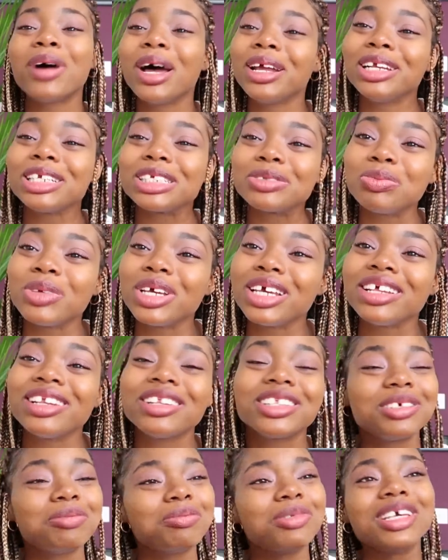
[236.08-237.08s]

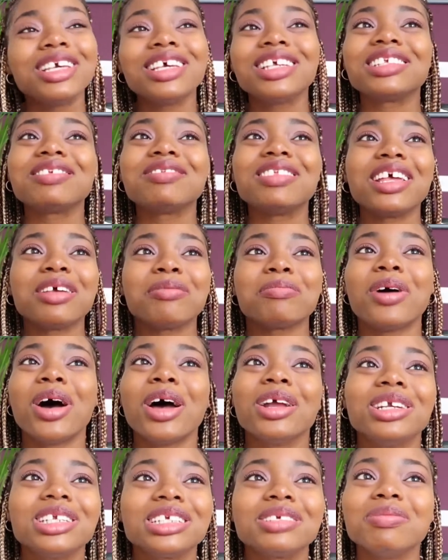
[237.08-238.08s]
punishment. To me, it's like
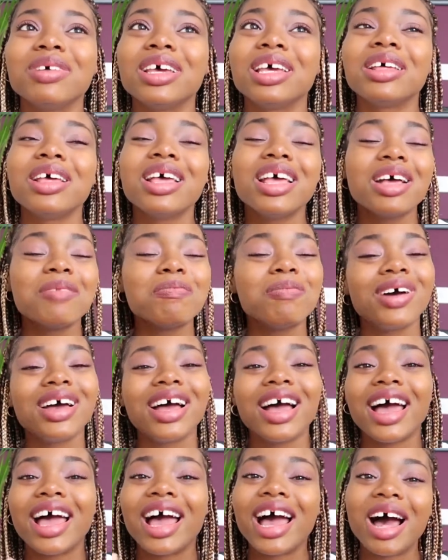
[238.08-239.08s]
punishment,
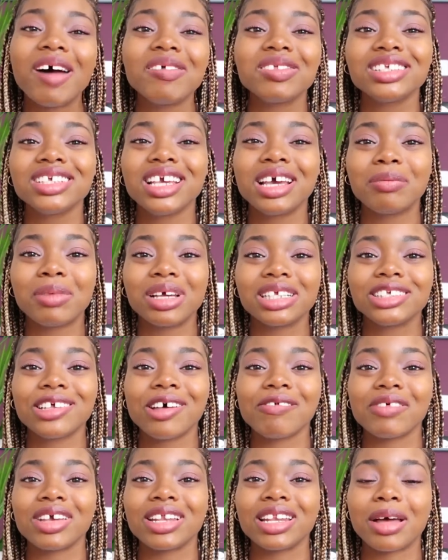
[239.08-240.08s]
but I have to get
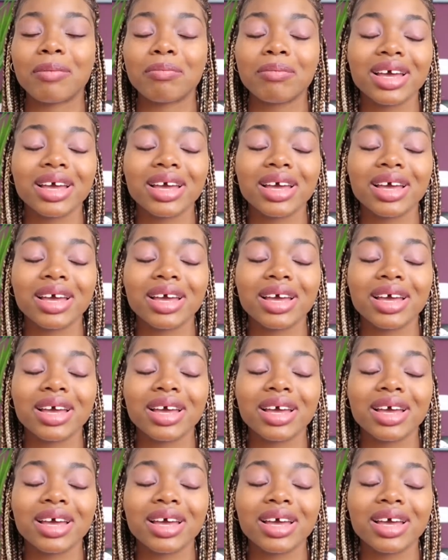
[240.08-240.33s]
myself in that